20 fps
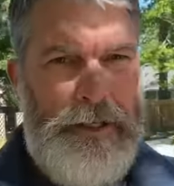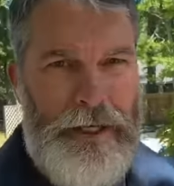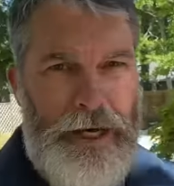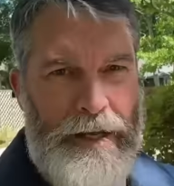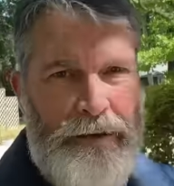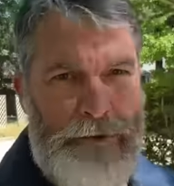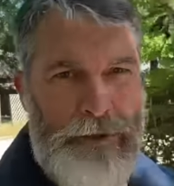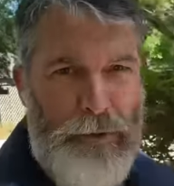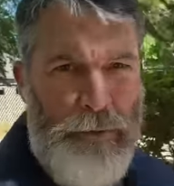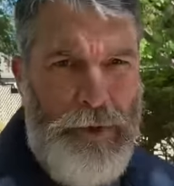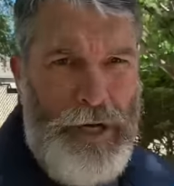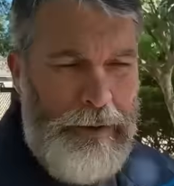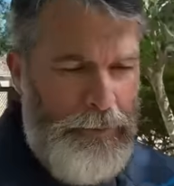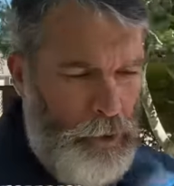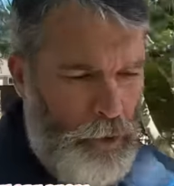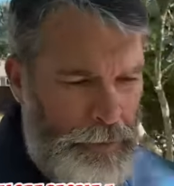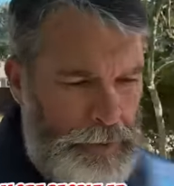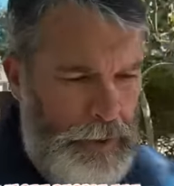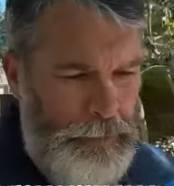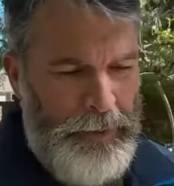I don't know why
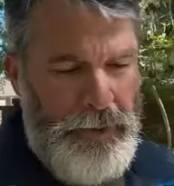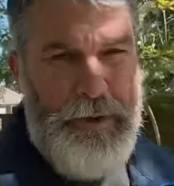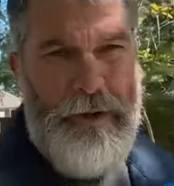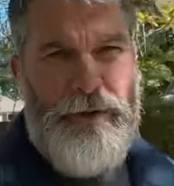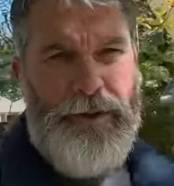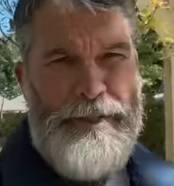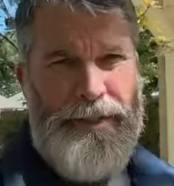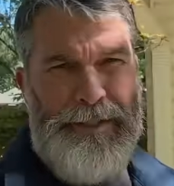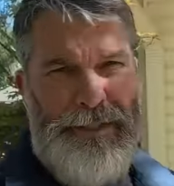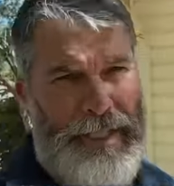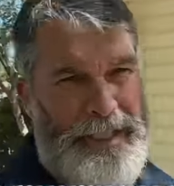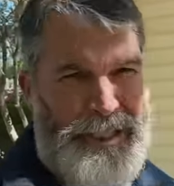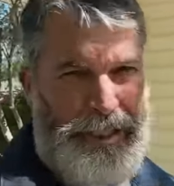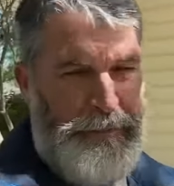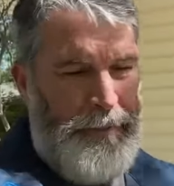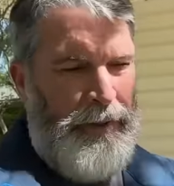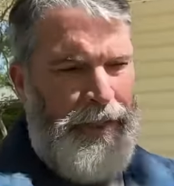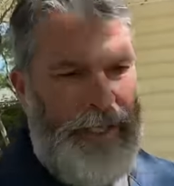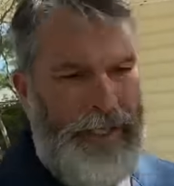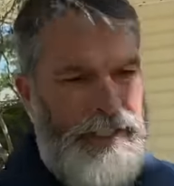more people aren't
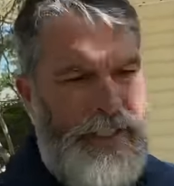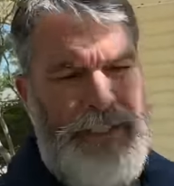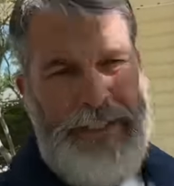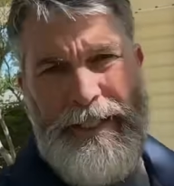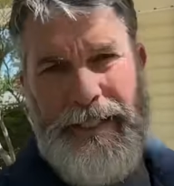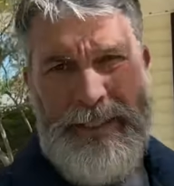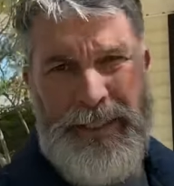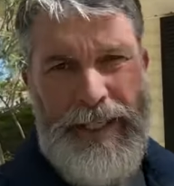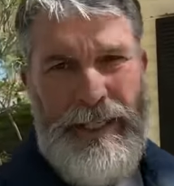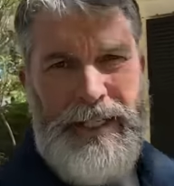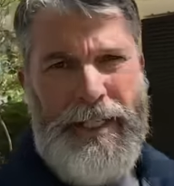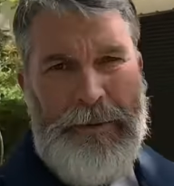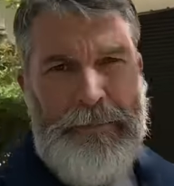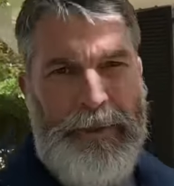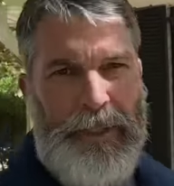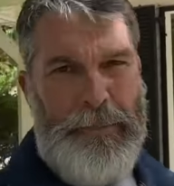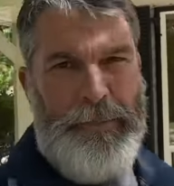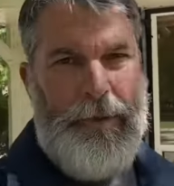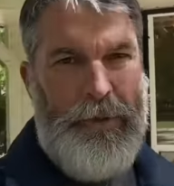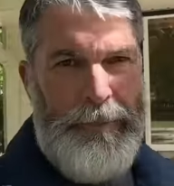explaining and telling
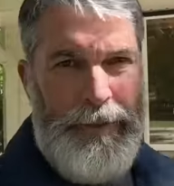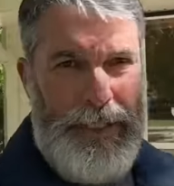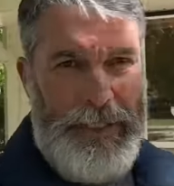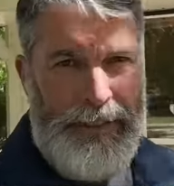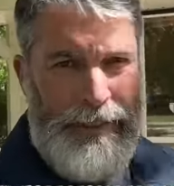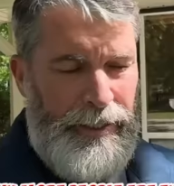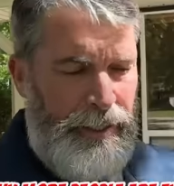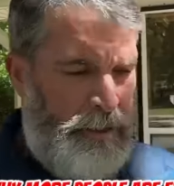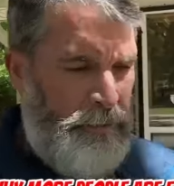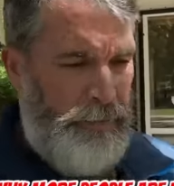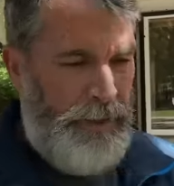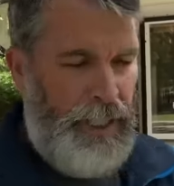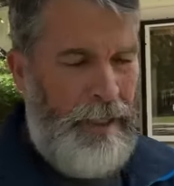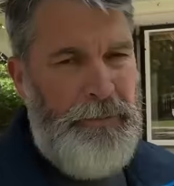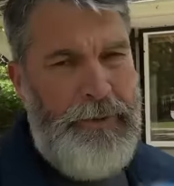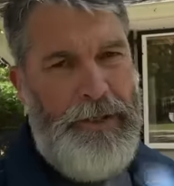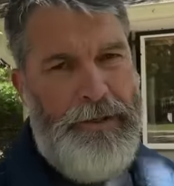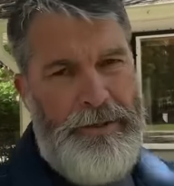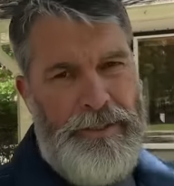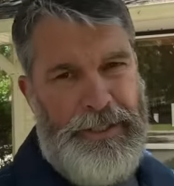people about this, but
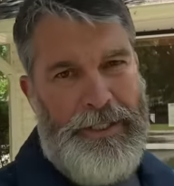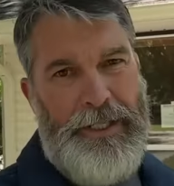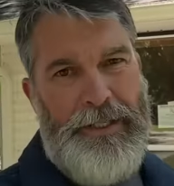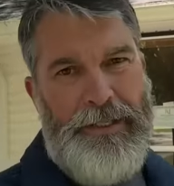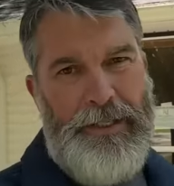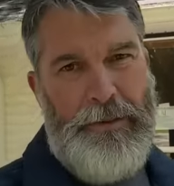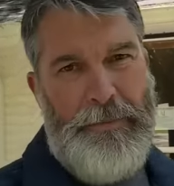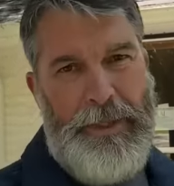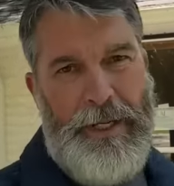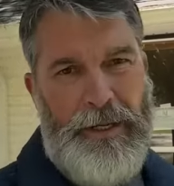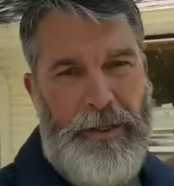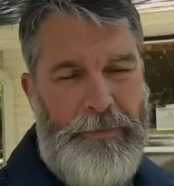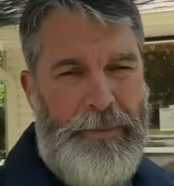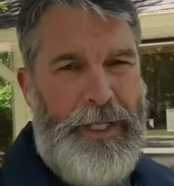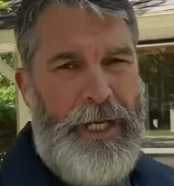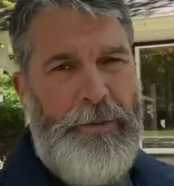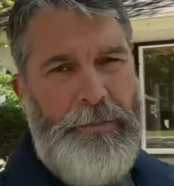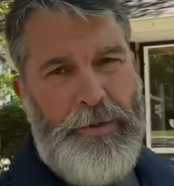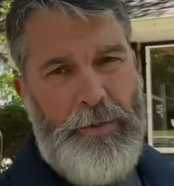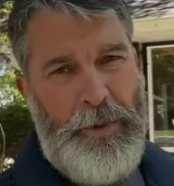I'm here to tell you about it. My
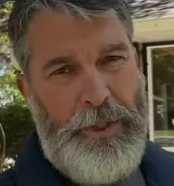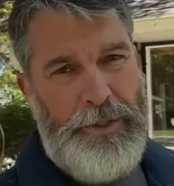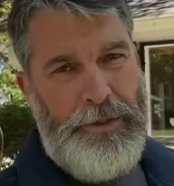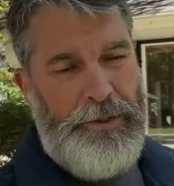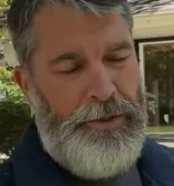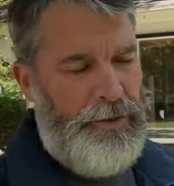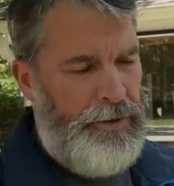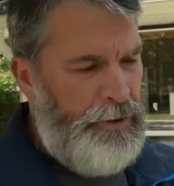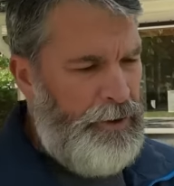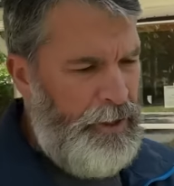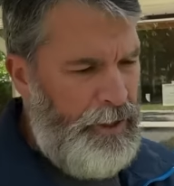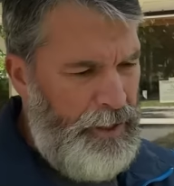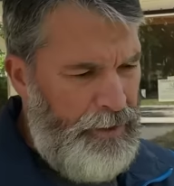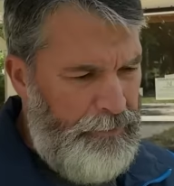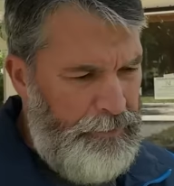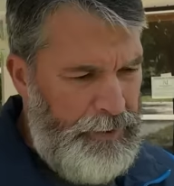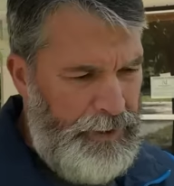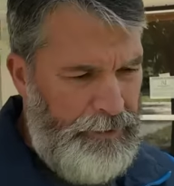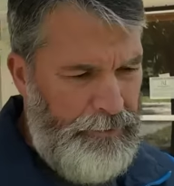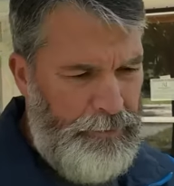name's Wayne Turner.
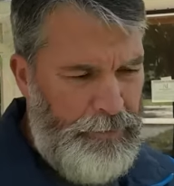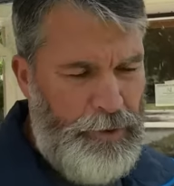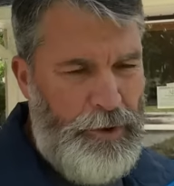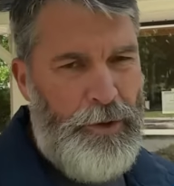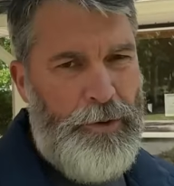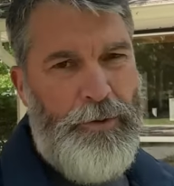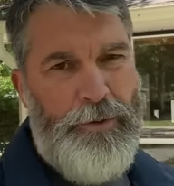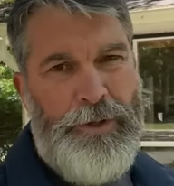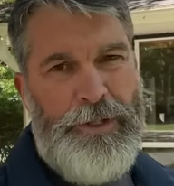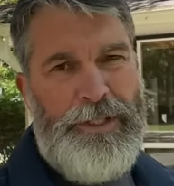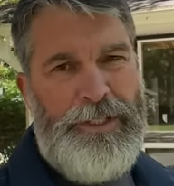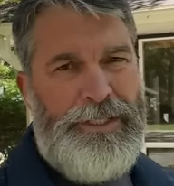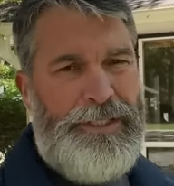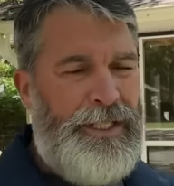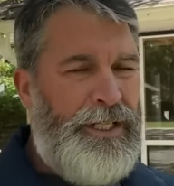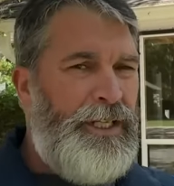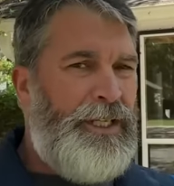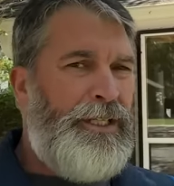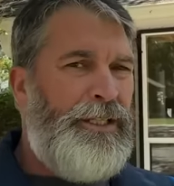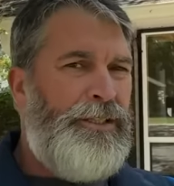I've been brokering,
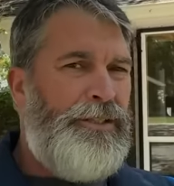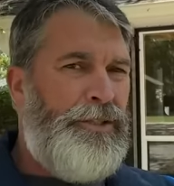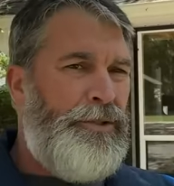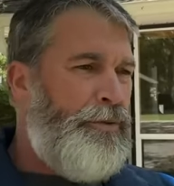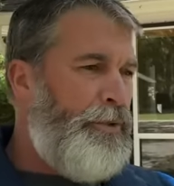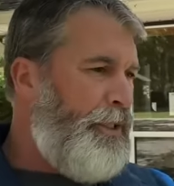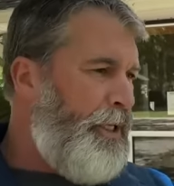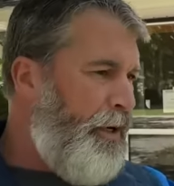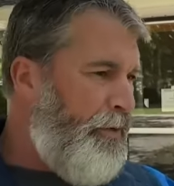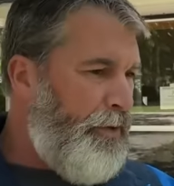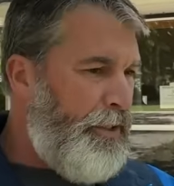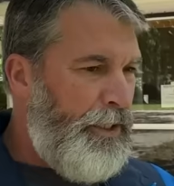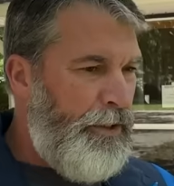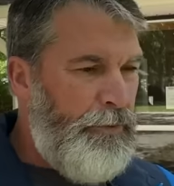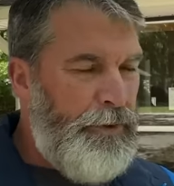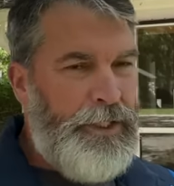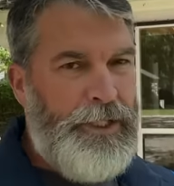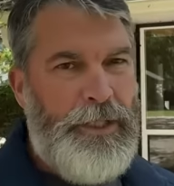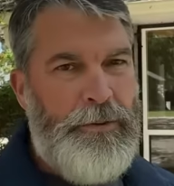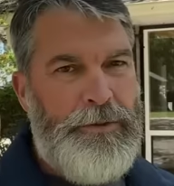selling, doing everything
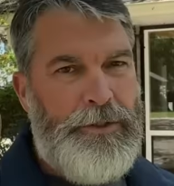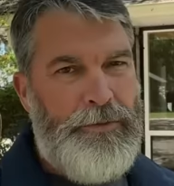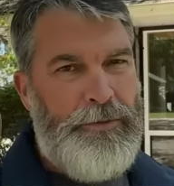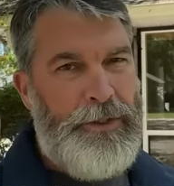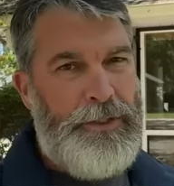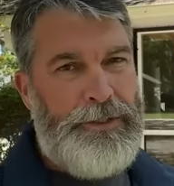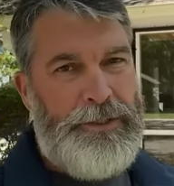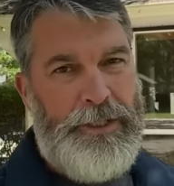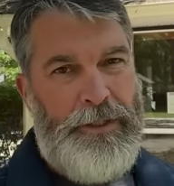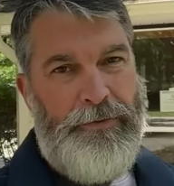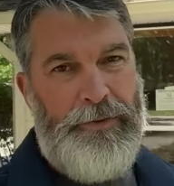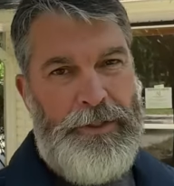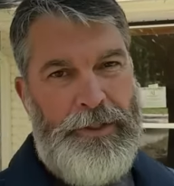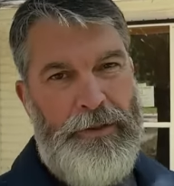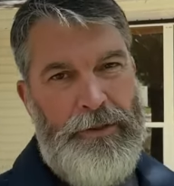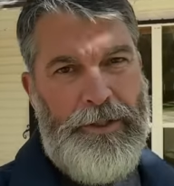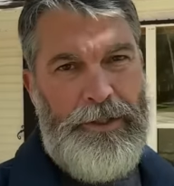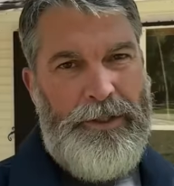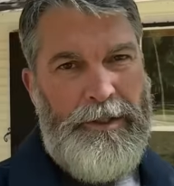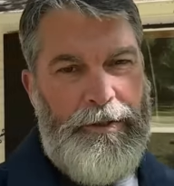when it comes to real estate for
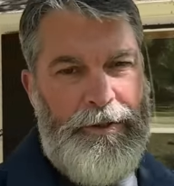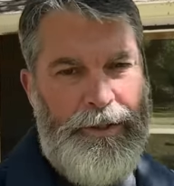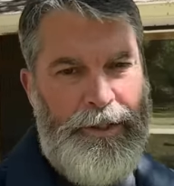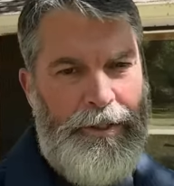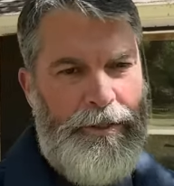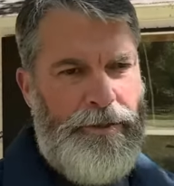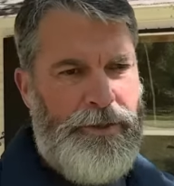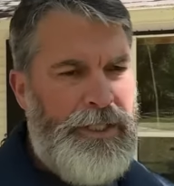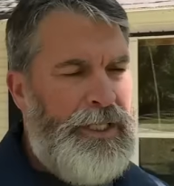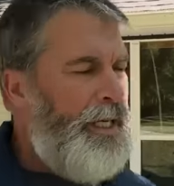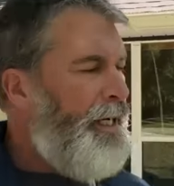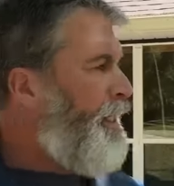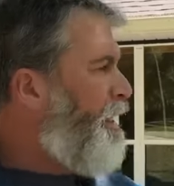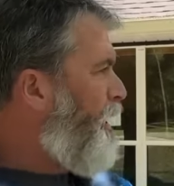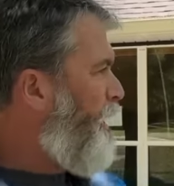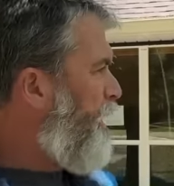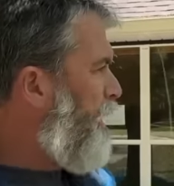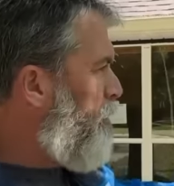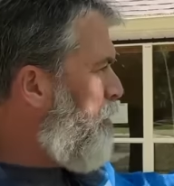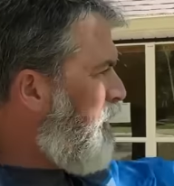nearly 30 years,
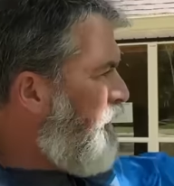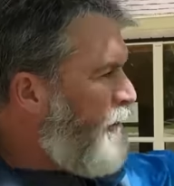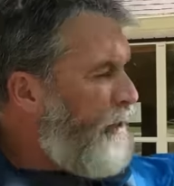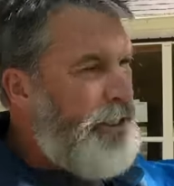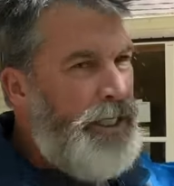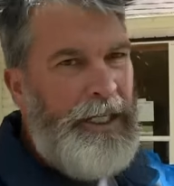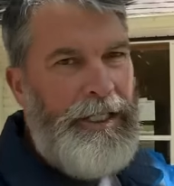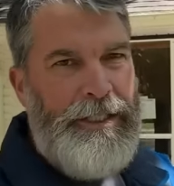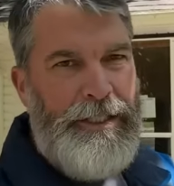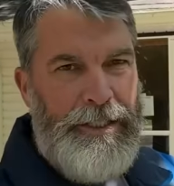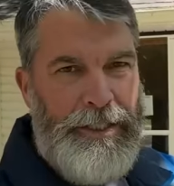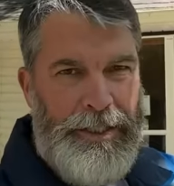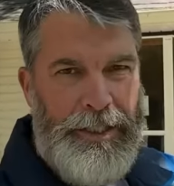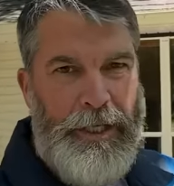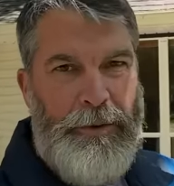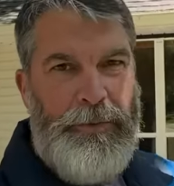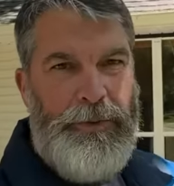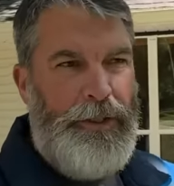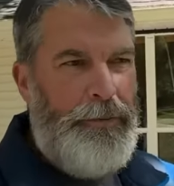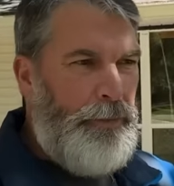and I'm excited to
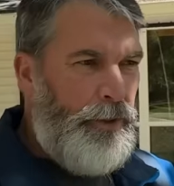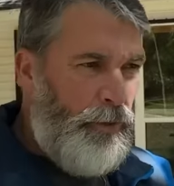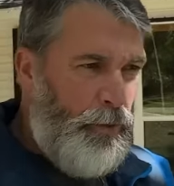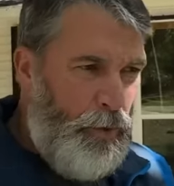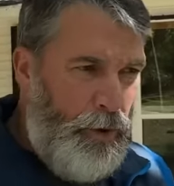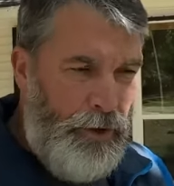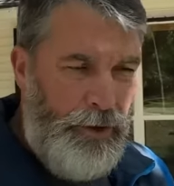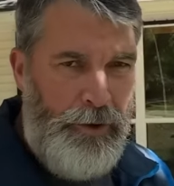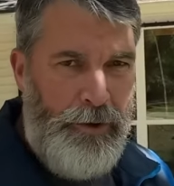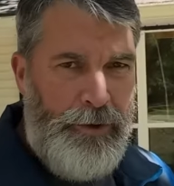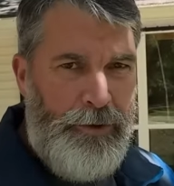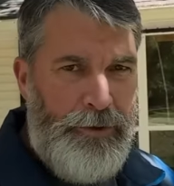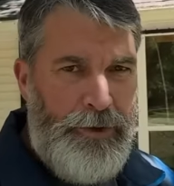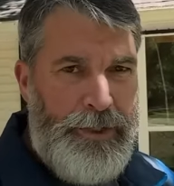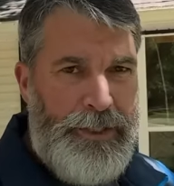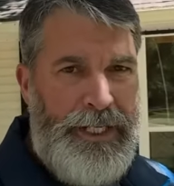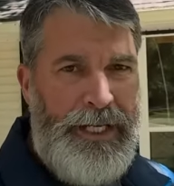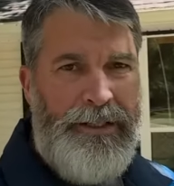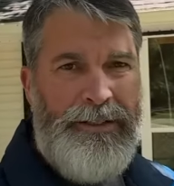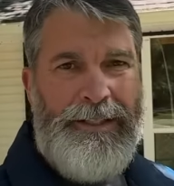share with you. I'm gonna walk you through
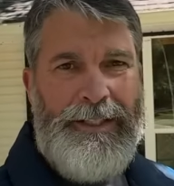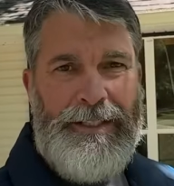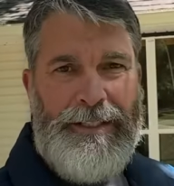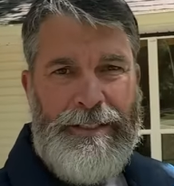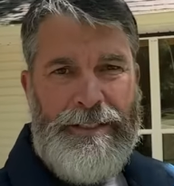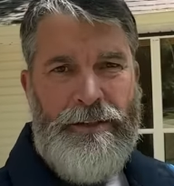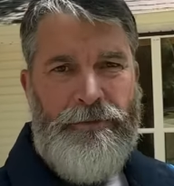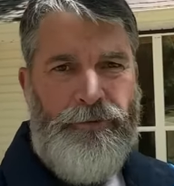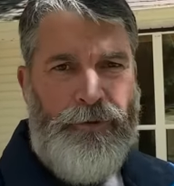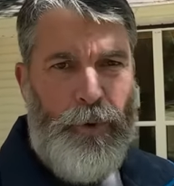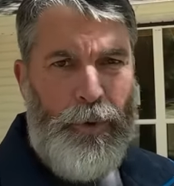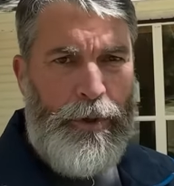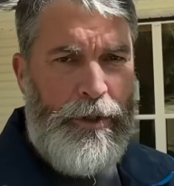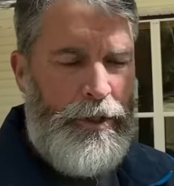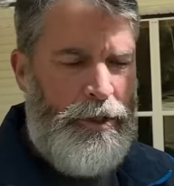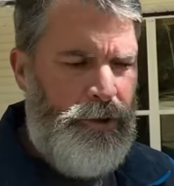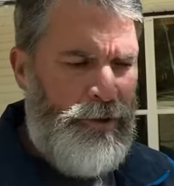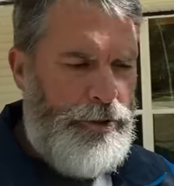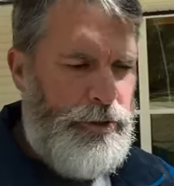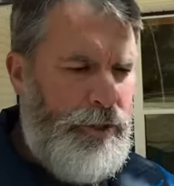this house. This is a
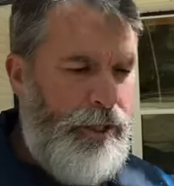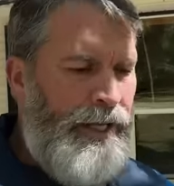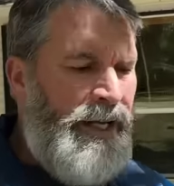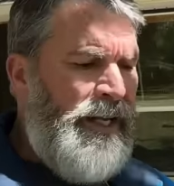foreclosure.